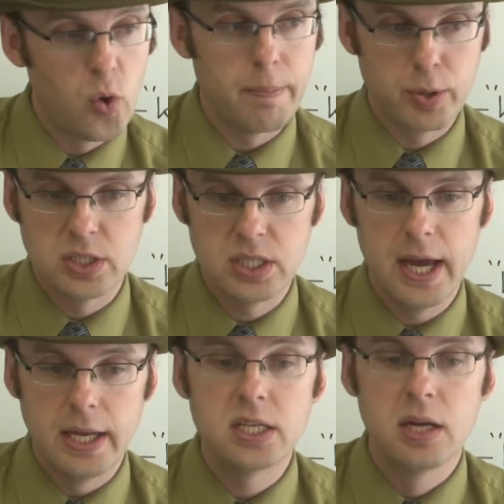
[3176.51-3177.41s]

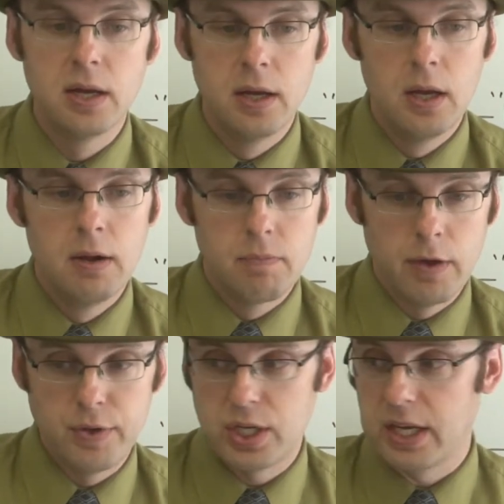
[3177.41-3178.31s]
4%,
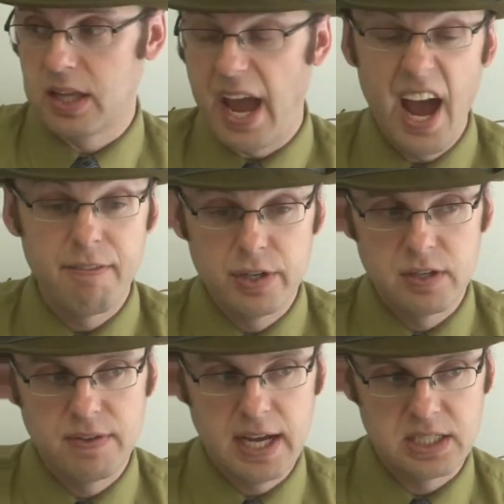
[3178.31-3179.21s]
if you take the average
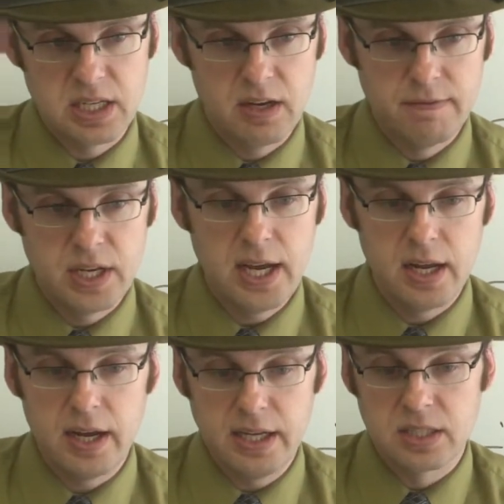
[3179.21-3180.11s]
of that set of
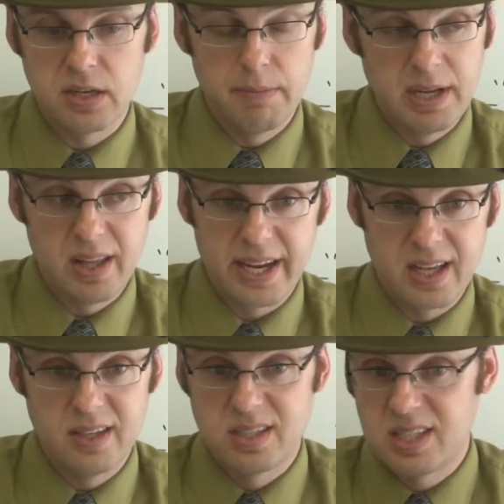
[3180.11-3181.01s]
data, it's going to be like
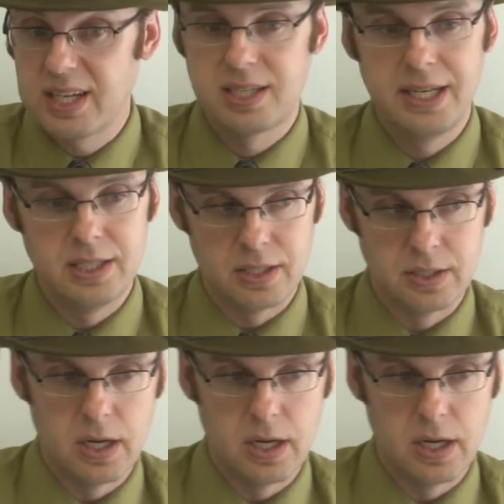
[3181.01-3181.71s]
in the 60s or